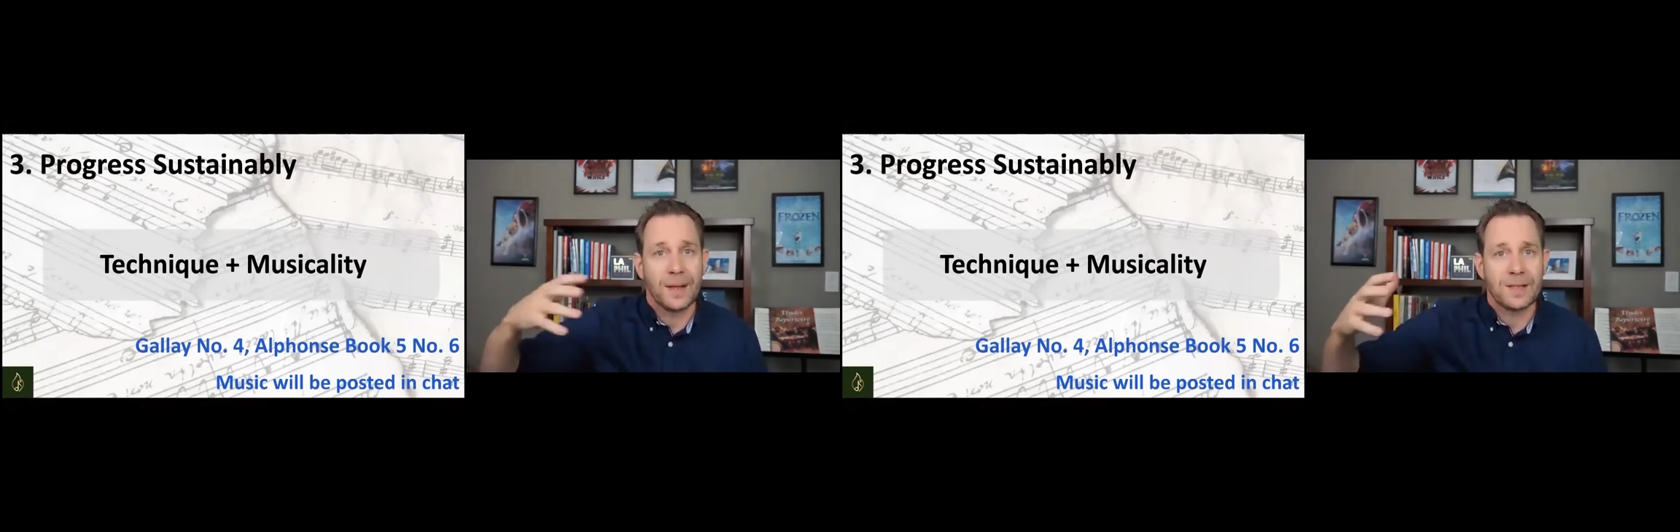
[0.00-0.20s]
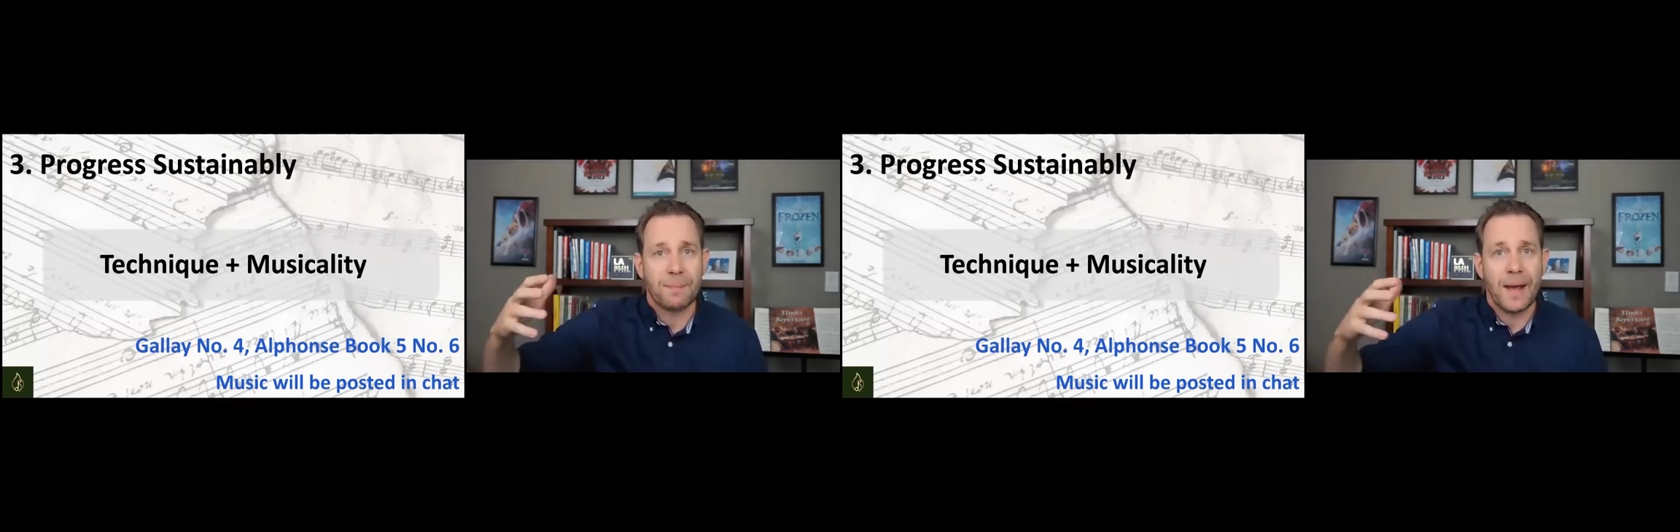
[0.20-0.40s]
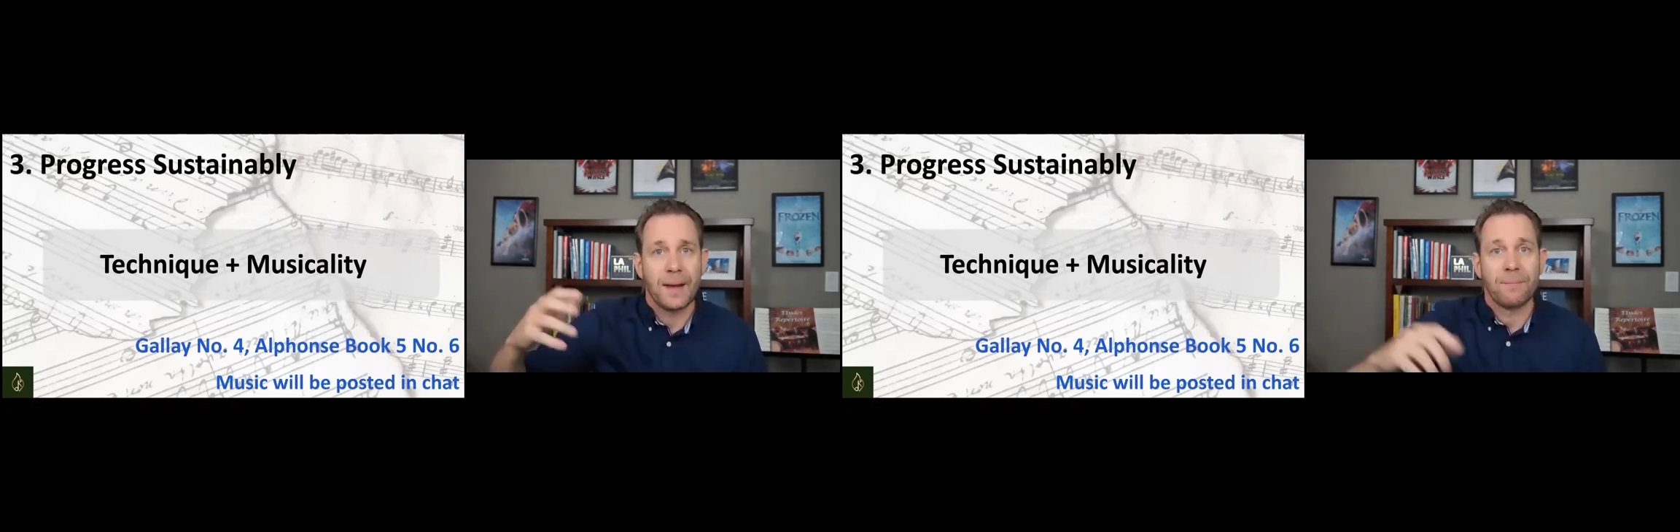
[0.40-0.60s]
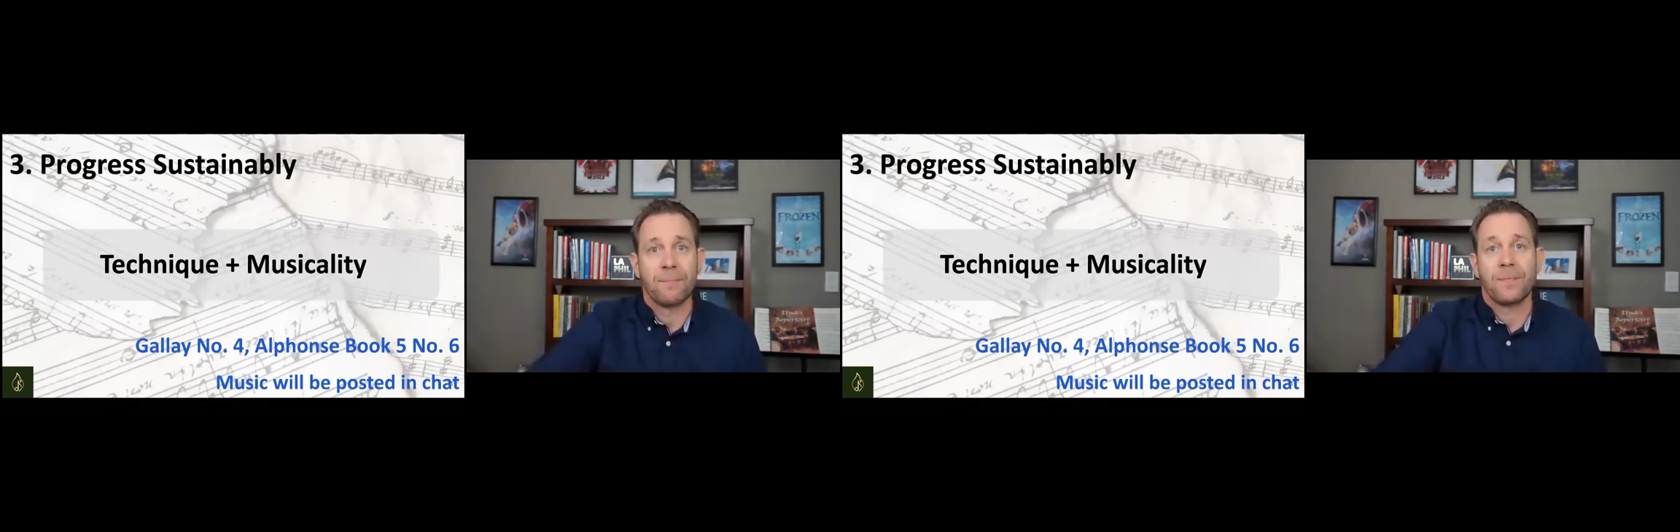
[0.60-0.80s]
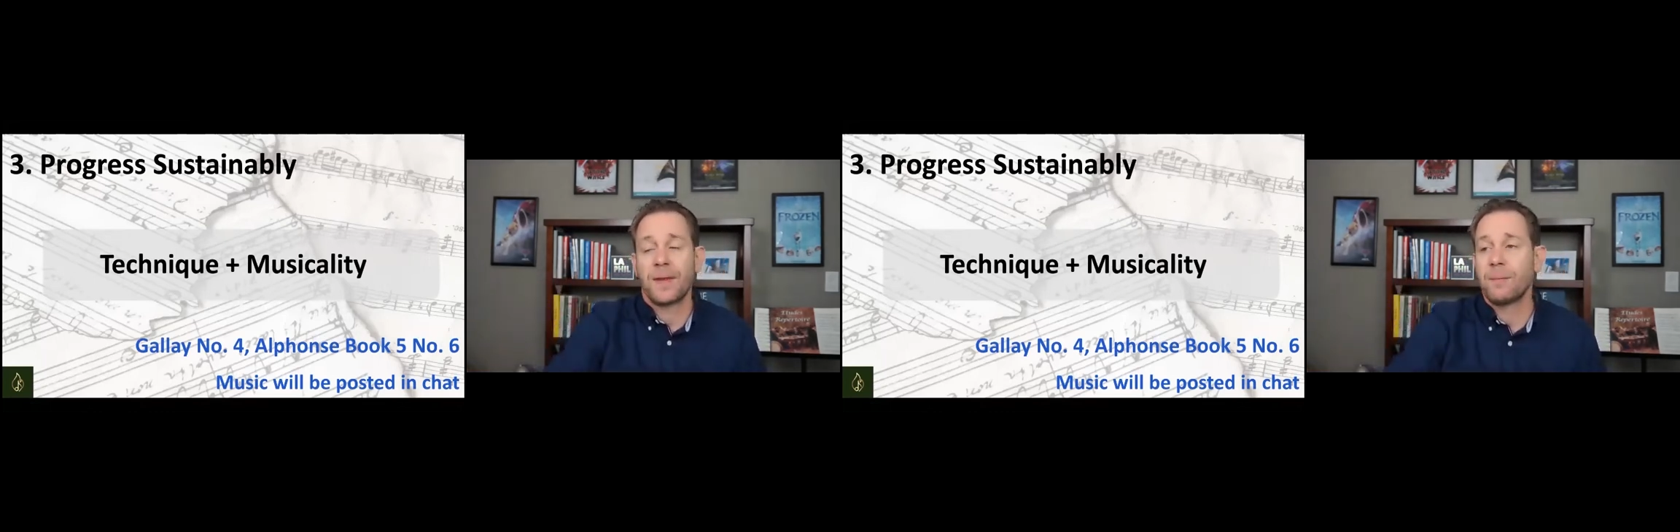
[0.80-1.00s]
expand.
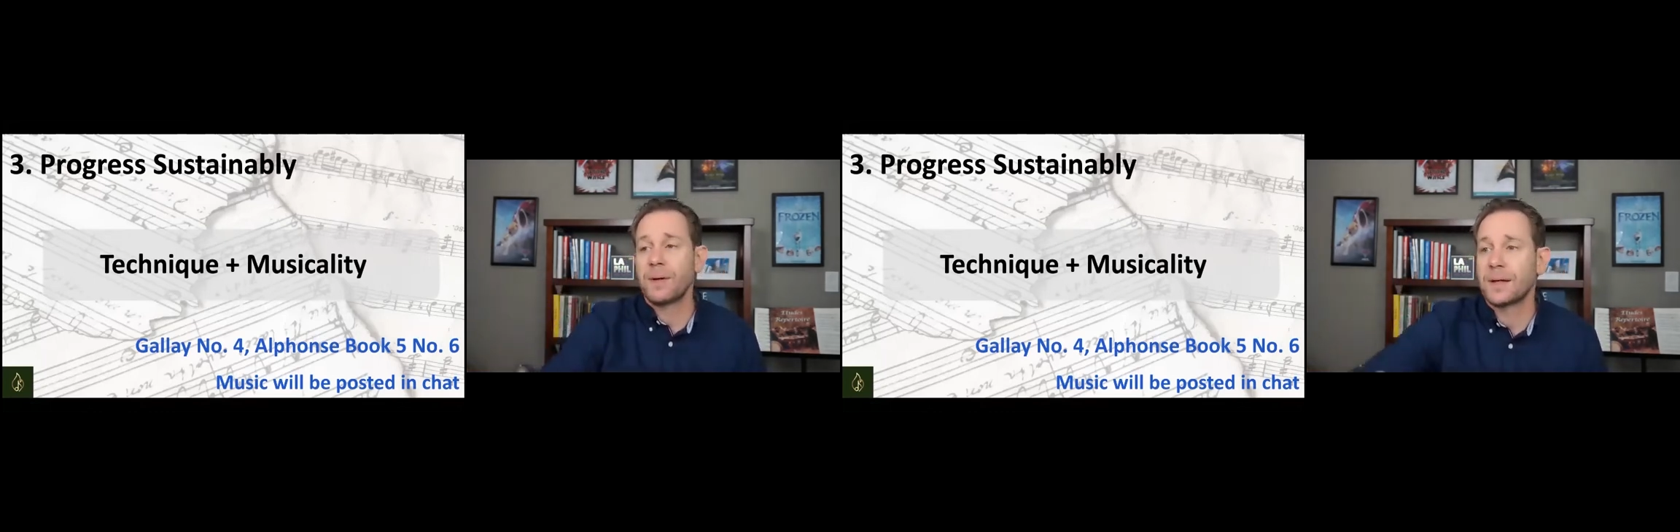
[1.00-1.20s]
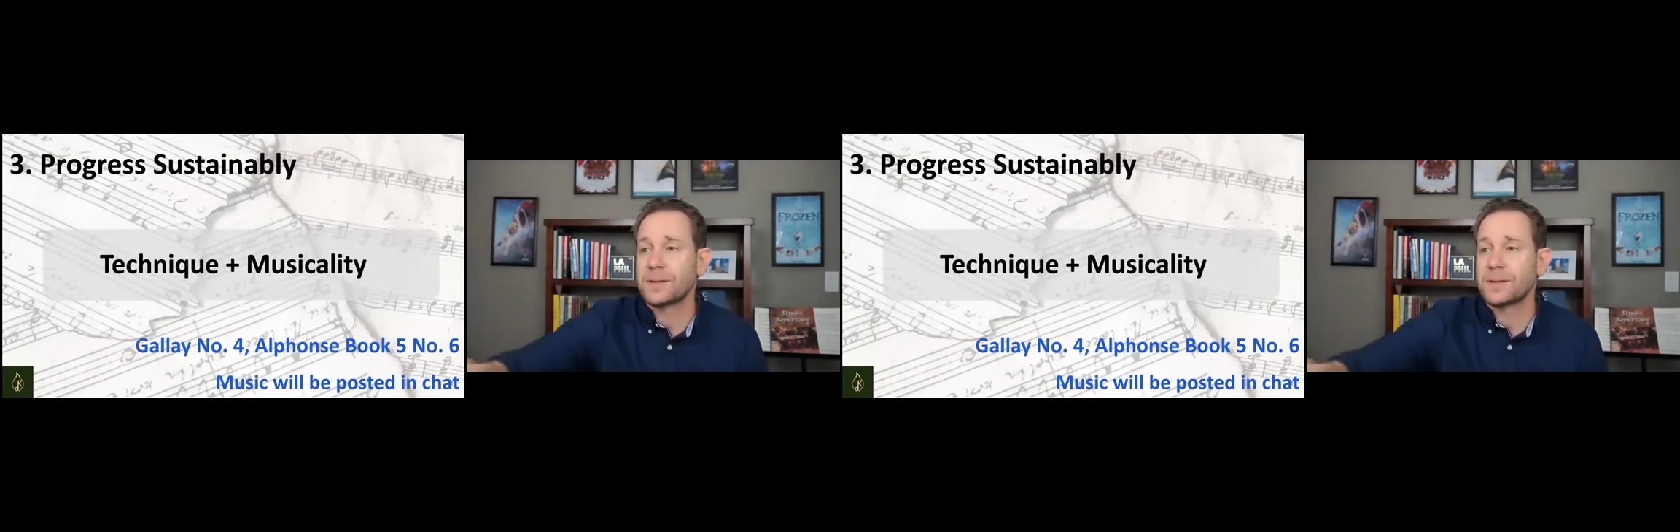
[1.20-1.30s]
Then we get to